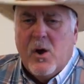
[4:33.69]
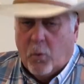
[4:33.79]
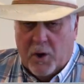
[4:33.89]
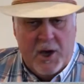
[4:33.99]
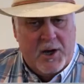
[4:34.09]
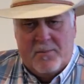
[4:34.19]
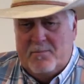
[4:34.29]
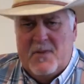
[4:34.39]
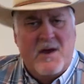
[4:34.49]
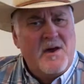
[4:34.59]
when a
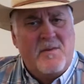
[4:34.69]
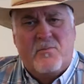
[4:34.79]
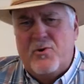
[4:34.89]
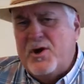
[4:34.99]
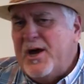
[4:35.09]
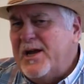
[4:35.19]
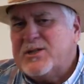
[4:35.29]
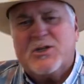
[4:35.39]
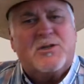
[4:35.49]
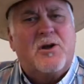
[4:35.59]
memory
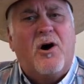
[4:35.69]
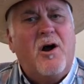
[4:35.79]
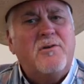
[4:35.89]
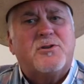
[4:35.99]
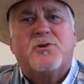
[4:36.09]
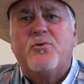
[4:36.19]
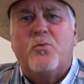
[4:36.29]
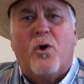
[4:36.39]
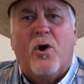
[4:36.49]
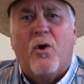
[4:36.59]
starts to
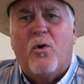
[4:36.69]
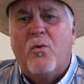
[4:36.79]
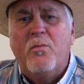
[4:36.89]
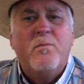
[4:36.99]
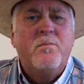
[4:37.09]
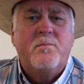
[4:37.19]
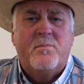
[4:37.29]
roam.